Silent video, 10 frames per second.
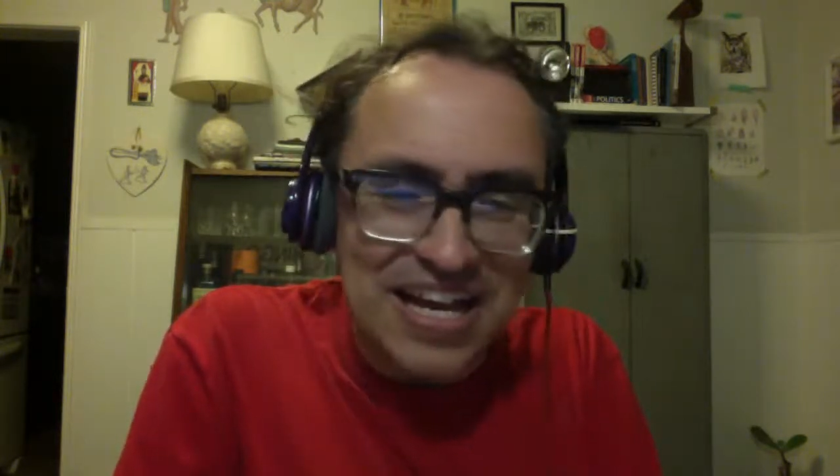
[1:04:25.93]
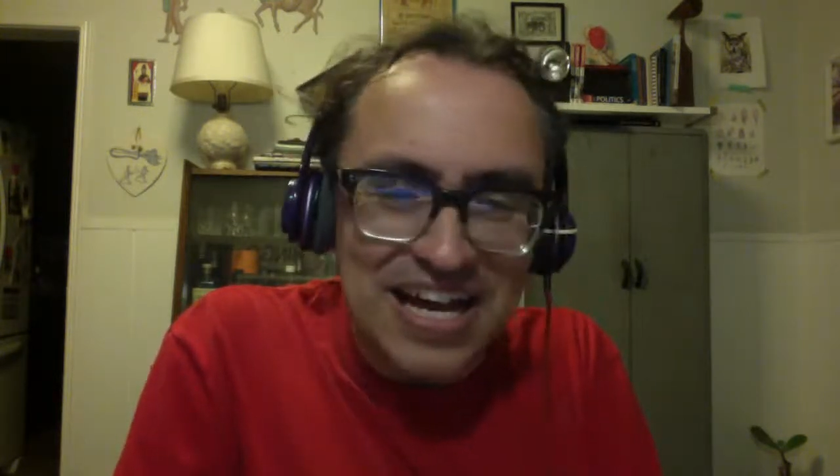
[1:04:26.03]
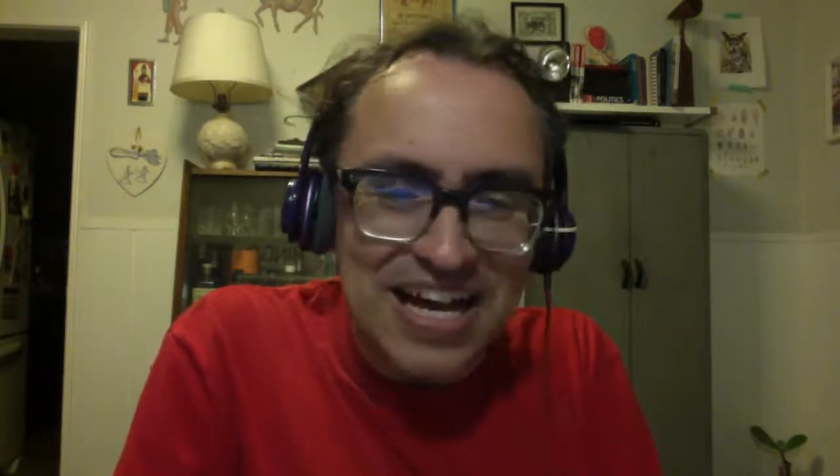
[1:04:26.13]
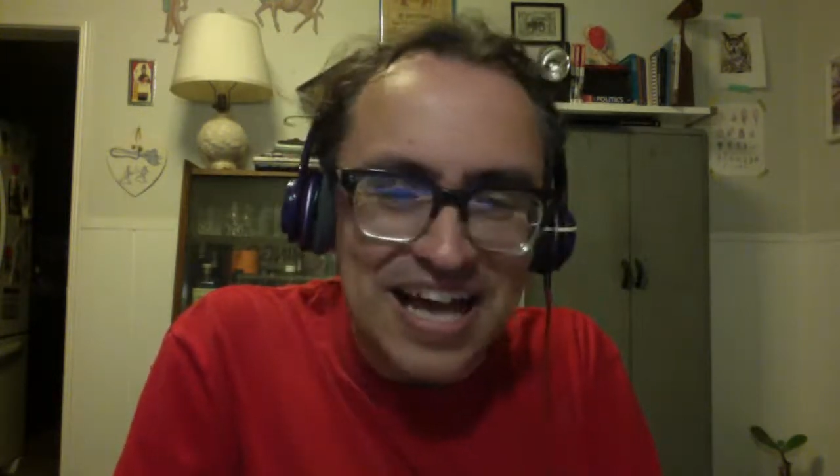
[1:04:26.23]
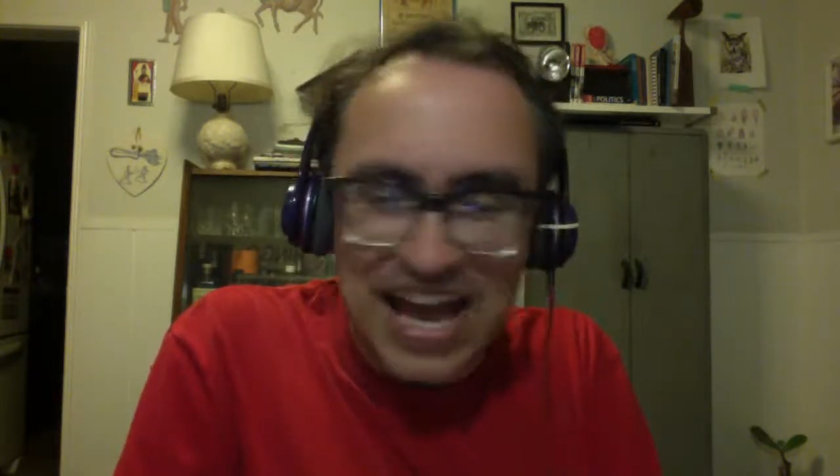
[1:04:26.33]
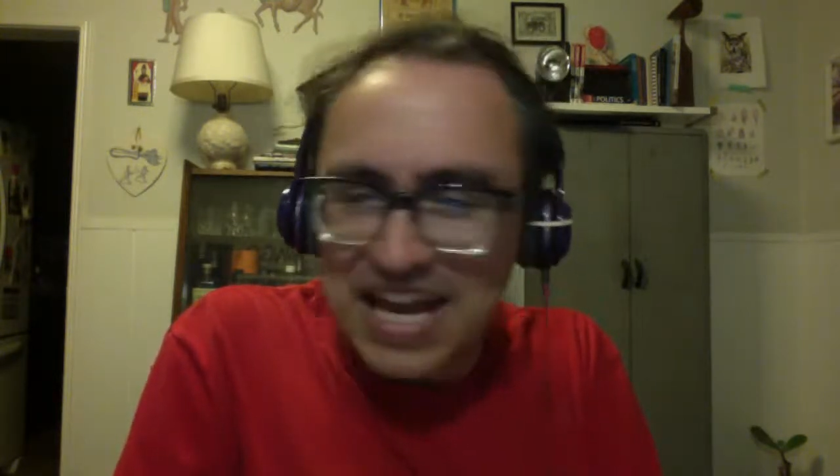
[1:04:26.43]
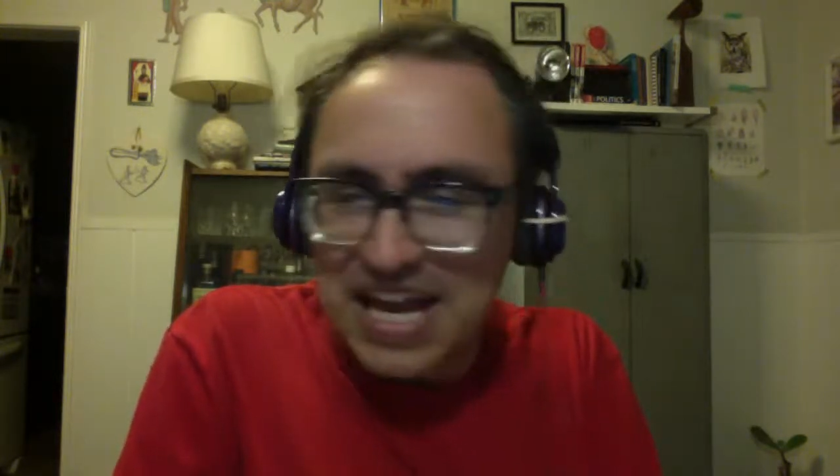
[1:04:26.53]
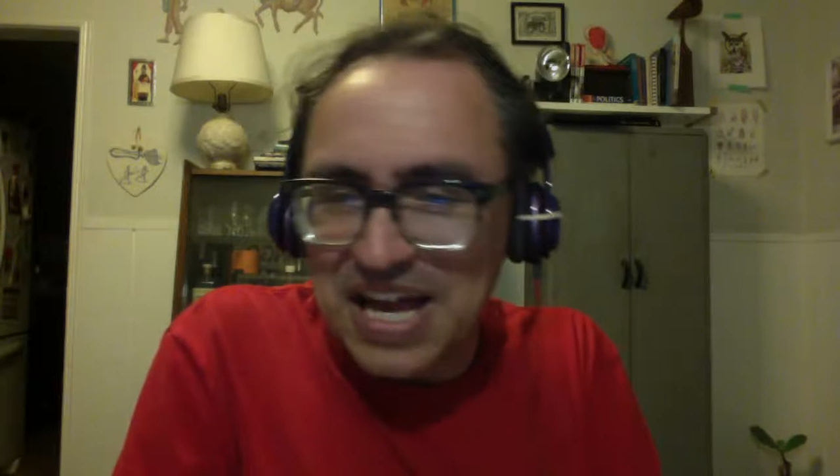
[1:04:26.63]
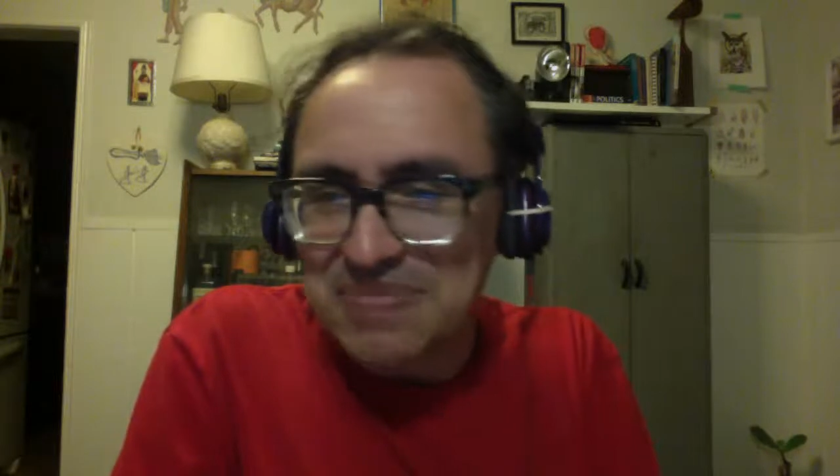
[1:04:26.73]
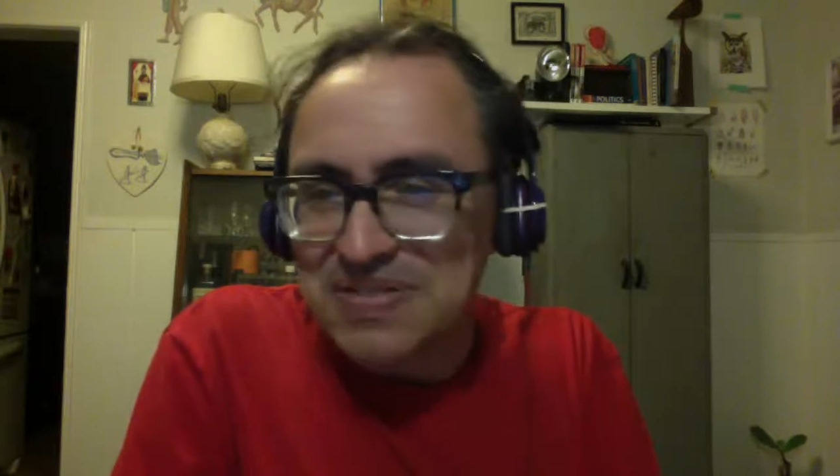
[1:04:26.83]

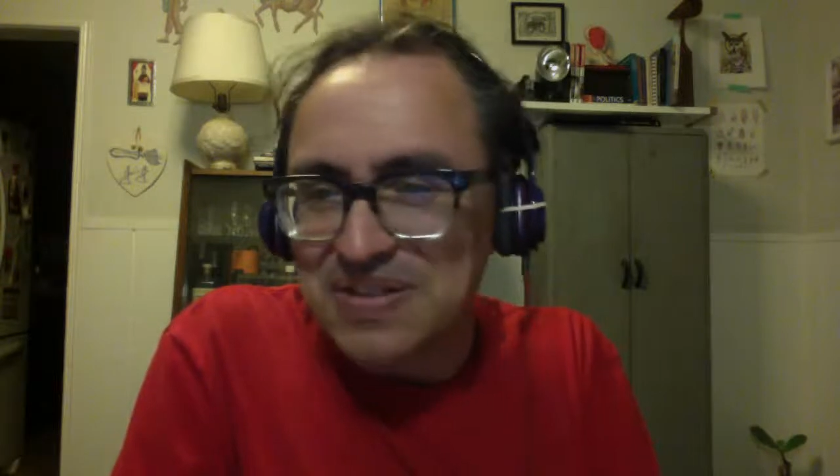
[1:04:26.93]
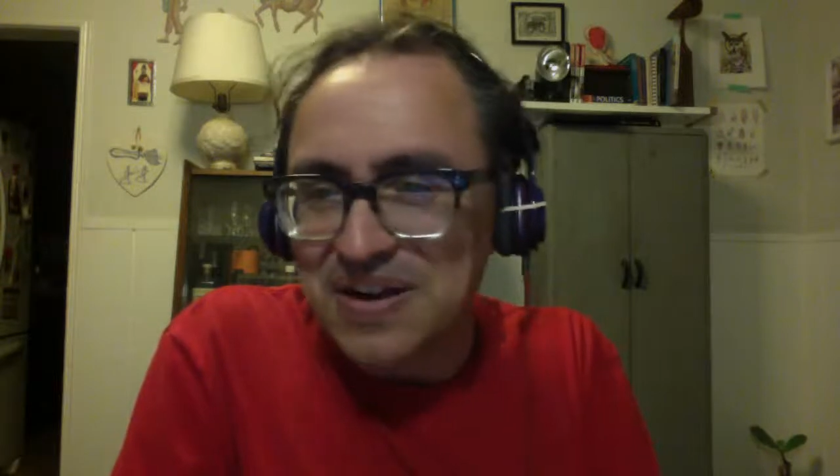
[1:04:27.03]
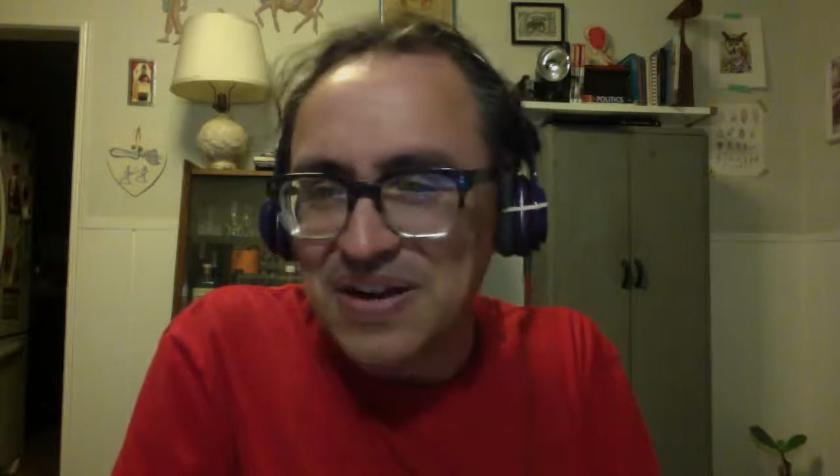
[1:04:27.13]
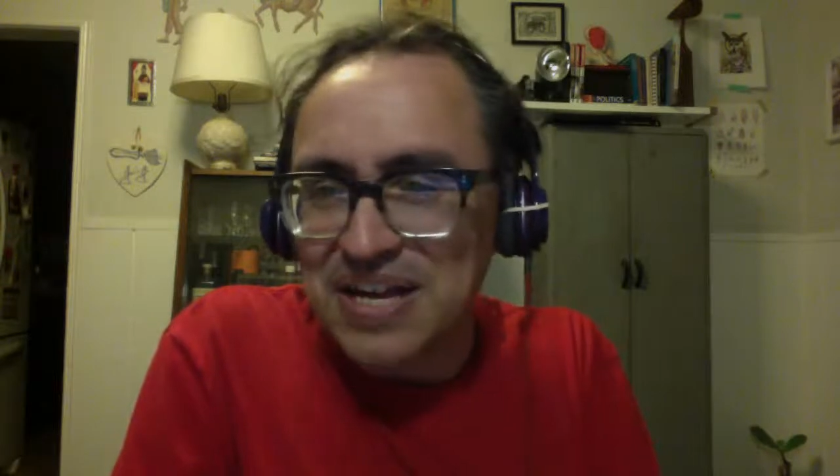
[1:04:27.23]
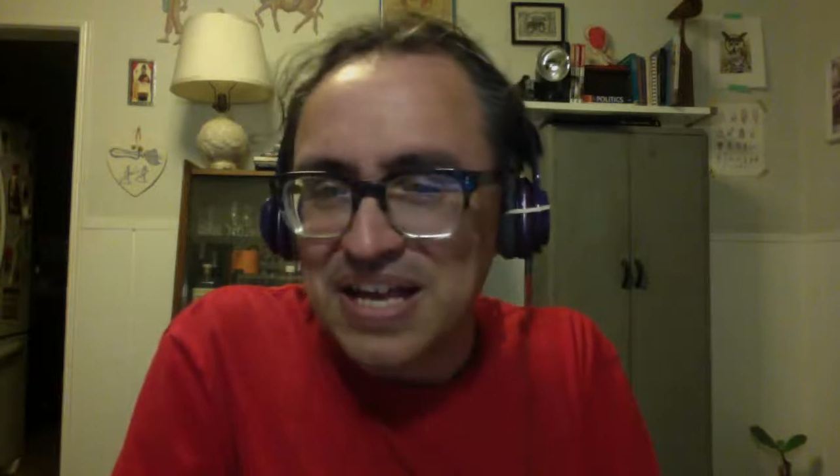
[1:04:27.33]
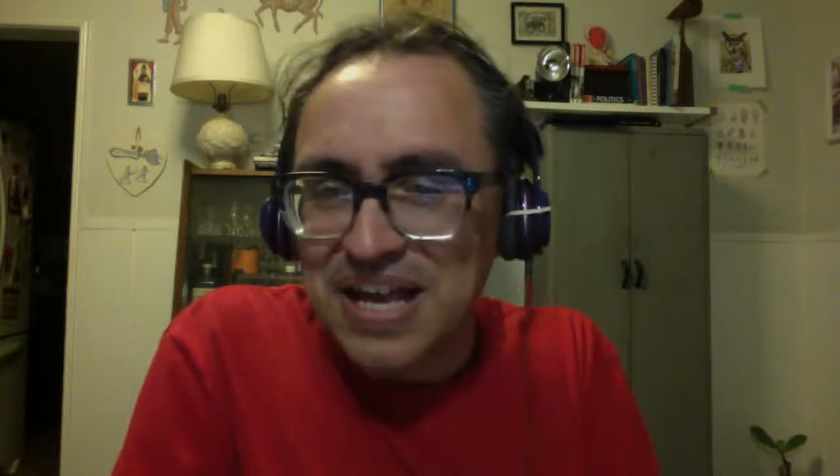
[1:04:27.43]
Anaheim. Sorry.